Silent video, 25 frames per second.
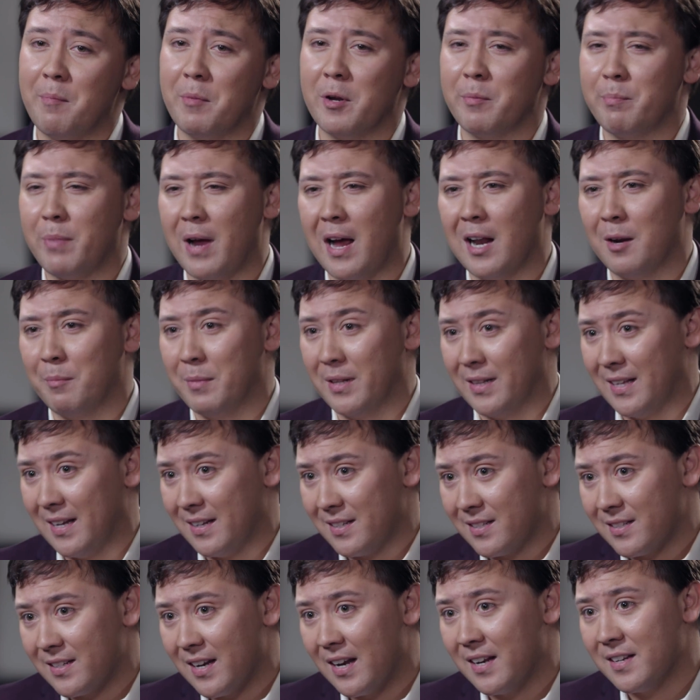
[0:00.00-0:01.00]
in Parliament that
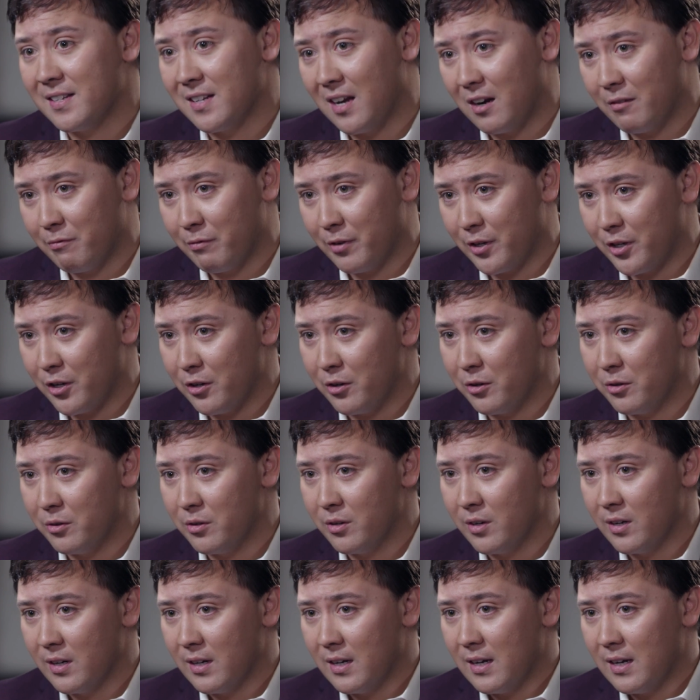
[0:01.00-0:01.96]
stands out for you